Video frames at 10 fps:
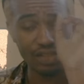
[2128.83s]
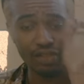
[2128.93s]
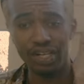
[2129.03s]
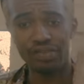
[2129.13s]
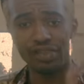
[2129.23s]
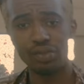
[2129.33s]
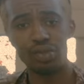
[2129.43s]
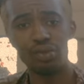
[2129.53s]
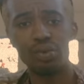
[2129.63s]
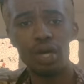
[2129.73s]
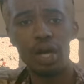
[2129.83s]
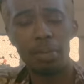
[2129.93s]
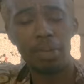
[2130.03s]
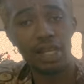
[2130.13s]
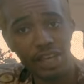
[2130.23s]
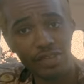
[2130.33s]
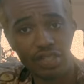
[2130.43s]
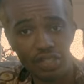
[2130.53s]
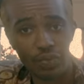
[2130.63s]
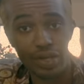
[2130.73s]
You're trying to, you believe a
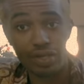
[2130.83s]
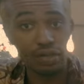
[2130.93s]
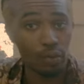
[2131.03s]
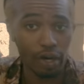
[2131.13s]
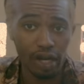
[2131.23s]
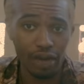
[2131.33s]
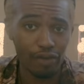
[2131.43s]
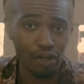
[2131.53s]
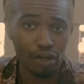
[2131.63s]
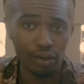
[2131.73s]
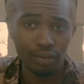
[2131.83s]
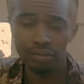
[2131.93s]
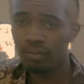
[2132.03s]
situation is working for you,